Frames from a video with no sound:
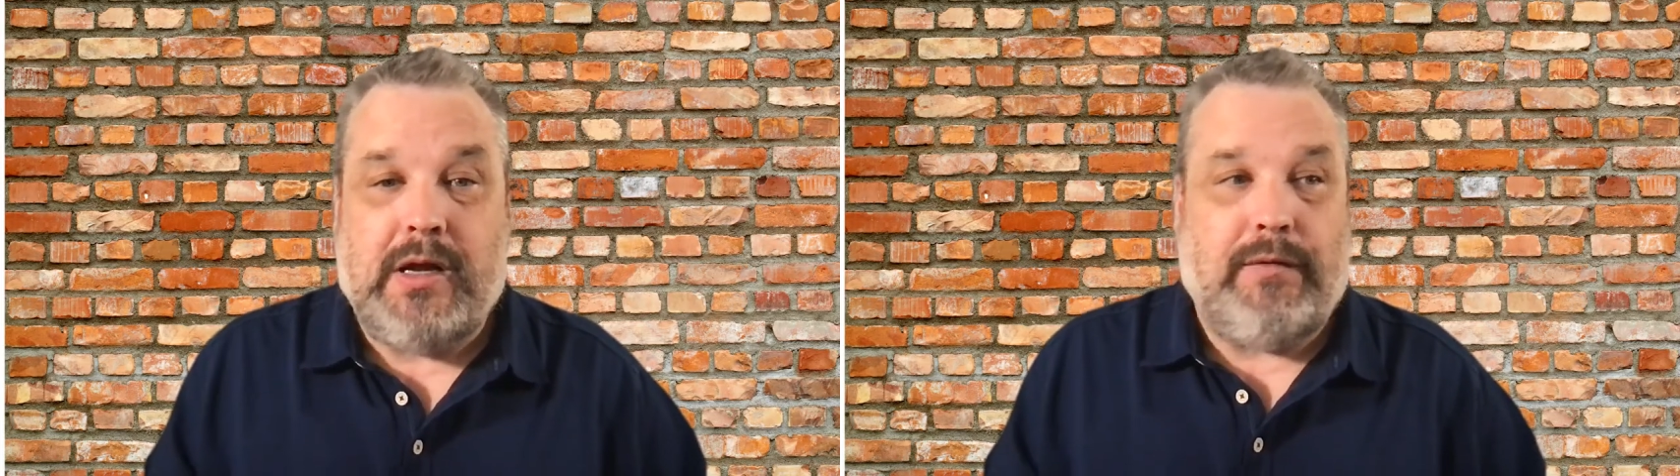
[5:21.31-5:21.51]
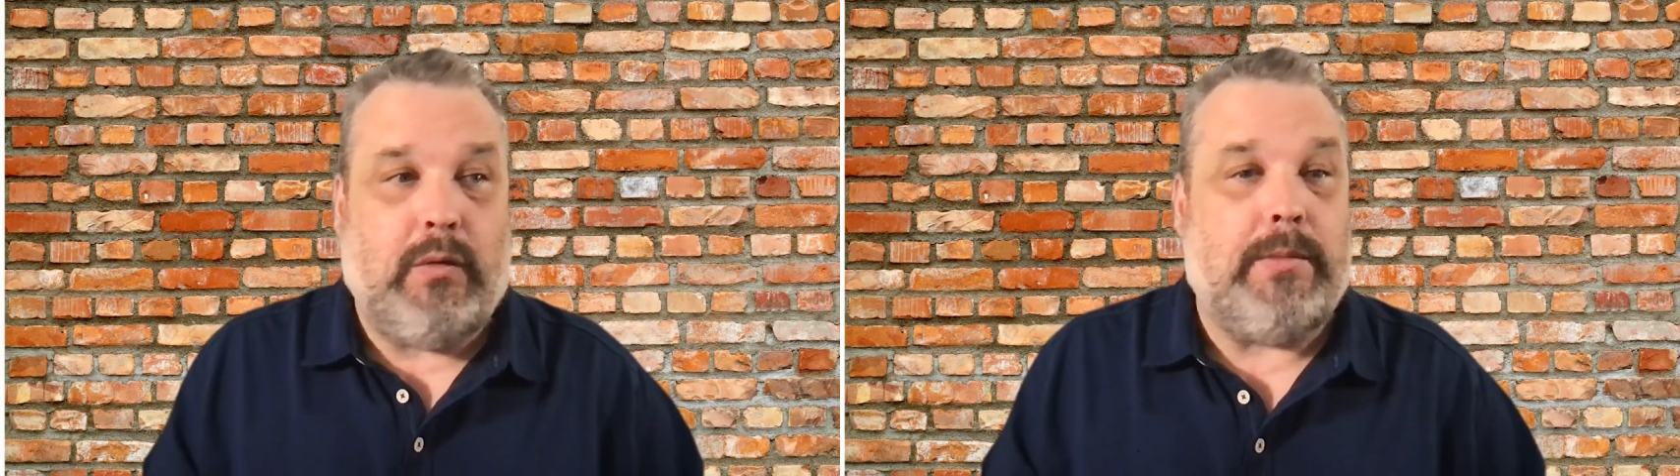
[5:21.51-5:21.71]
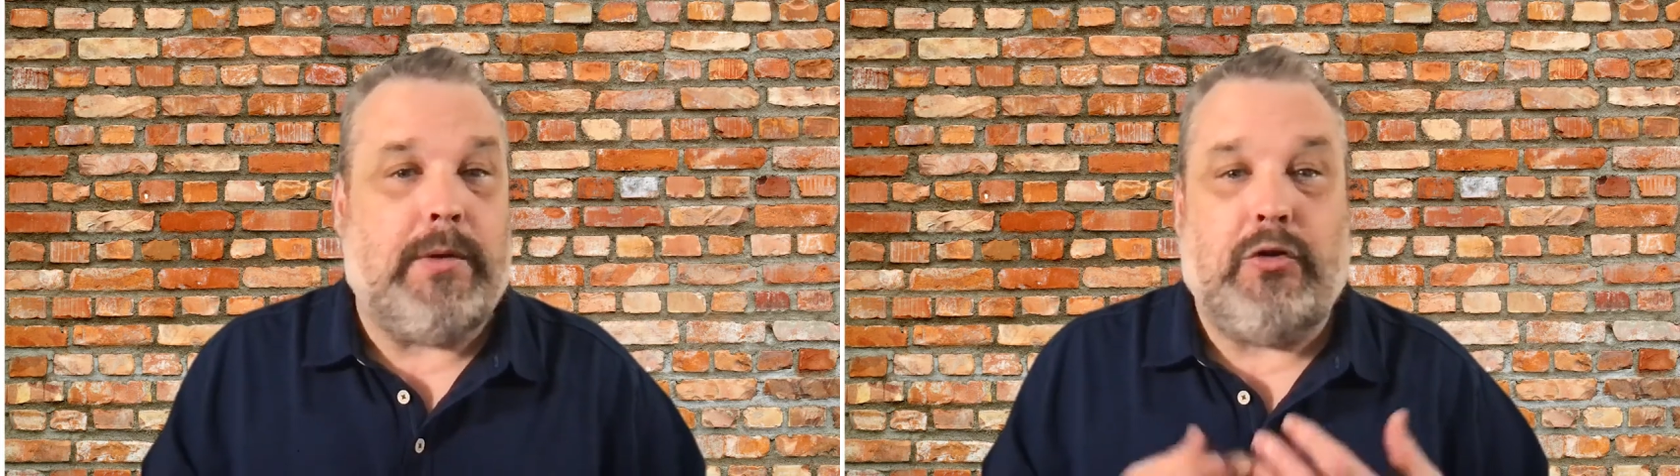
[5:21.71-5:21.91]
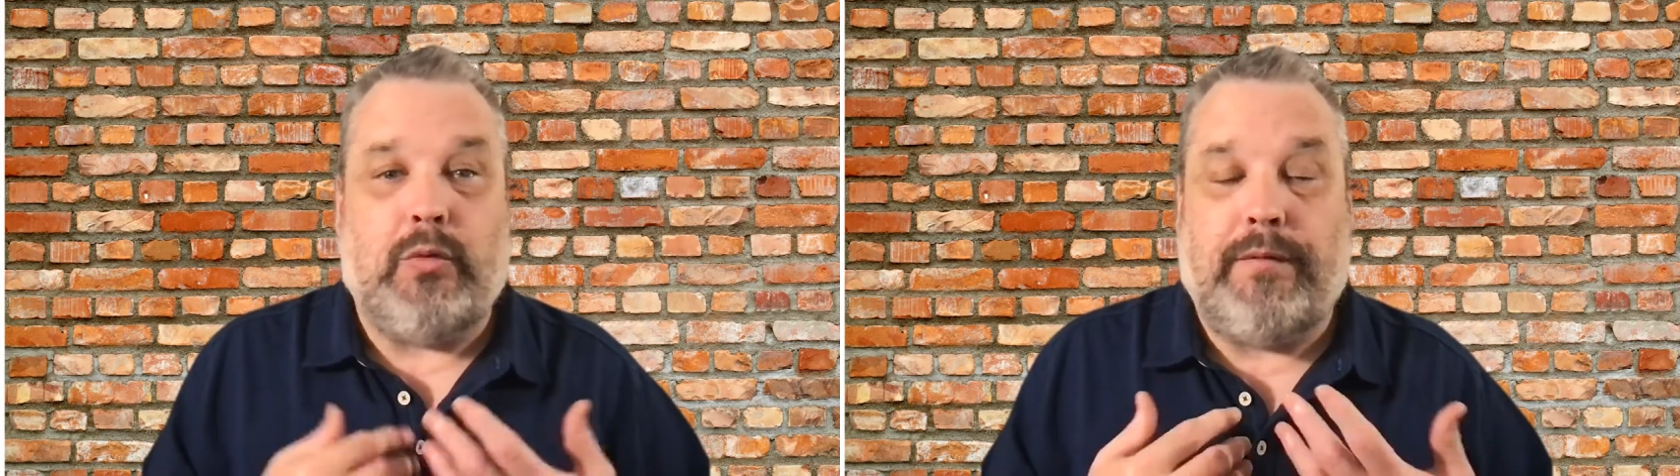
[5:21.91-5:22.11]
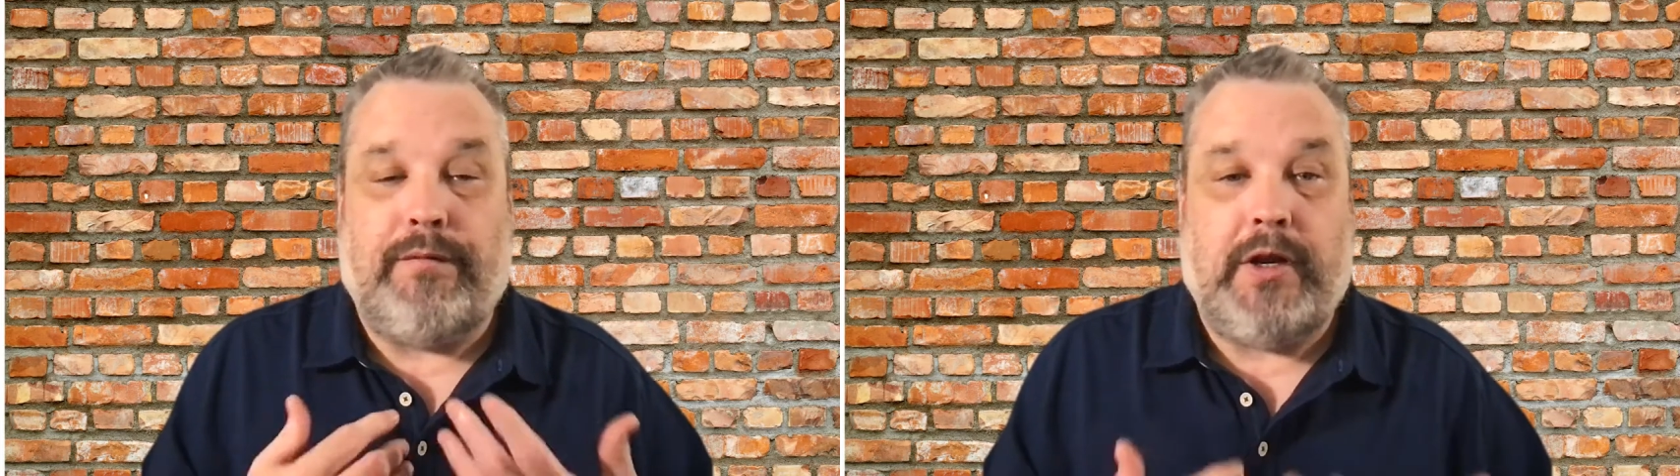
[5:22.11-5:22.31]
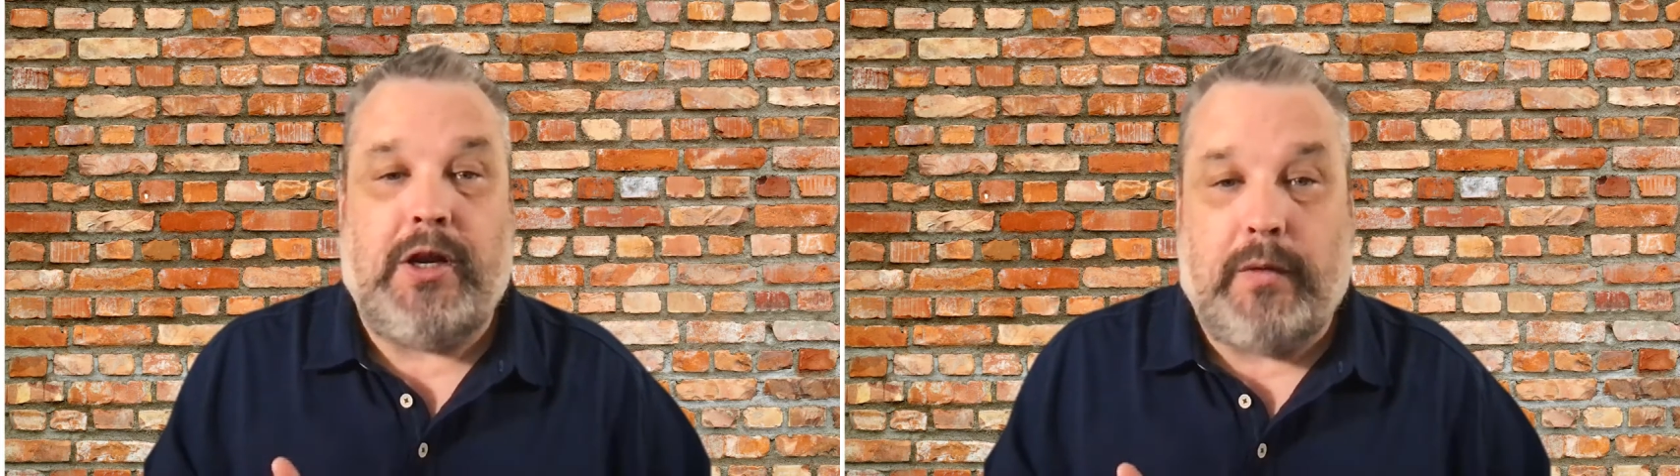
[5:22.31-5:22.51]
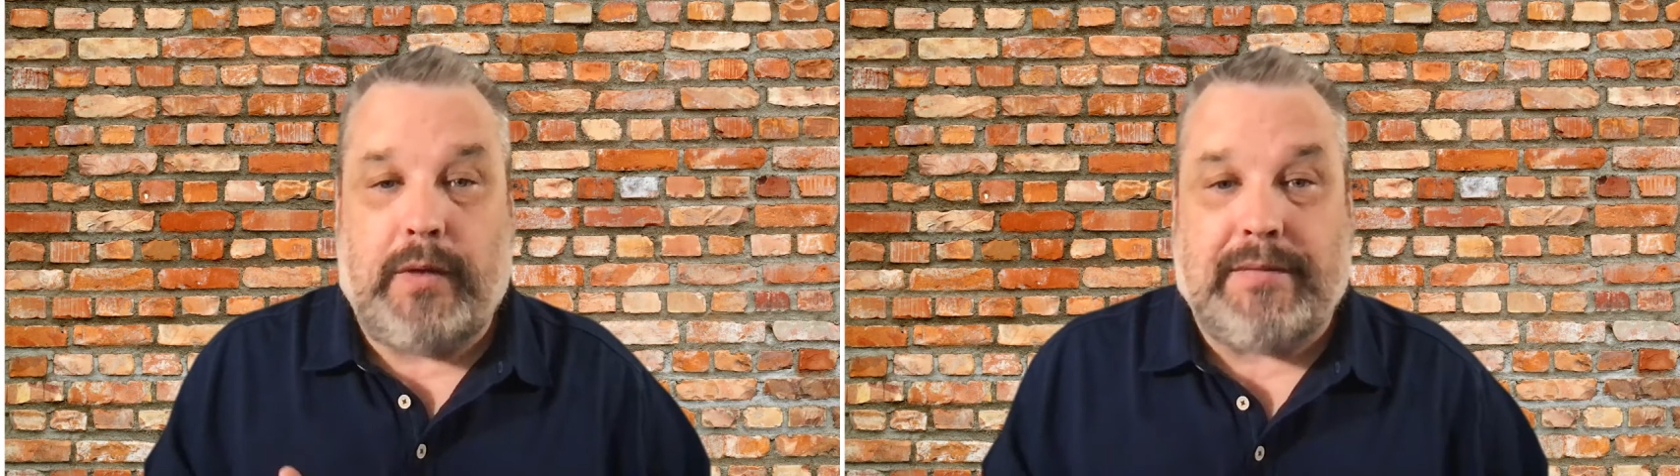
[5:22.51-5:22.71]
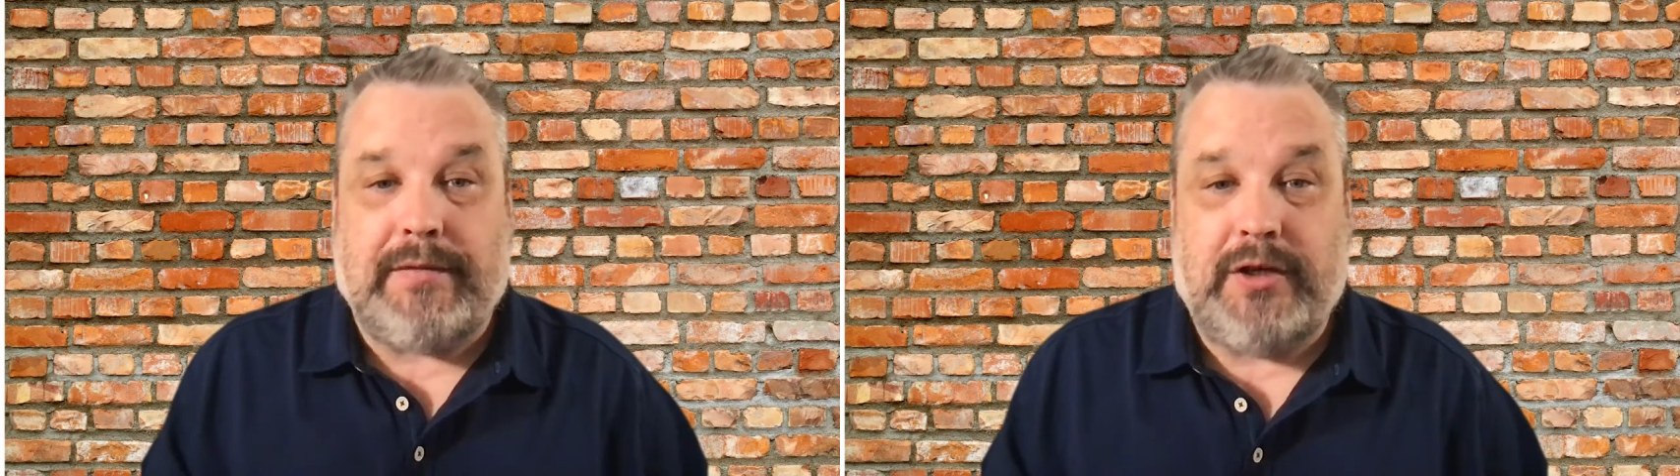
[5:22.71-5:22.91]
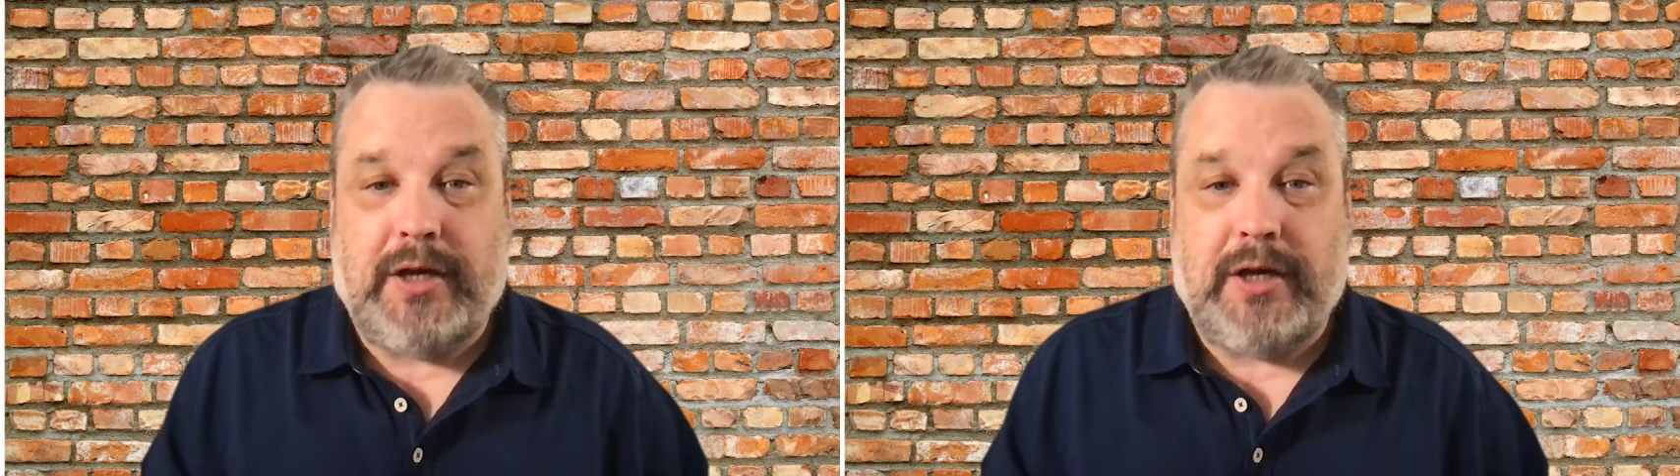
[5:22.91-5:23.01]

if you want me to do a video that I haven't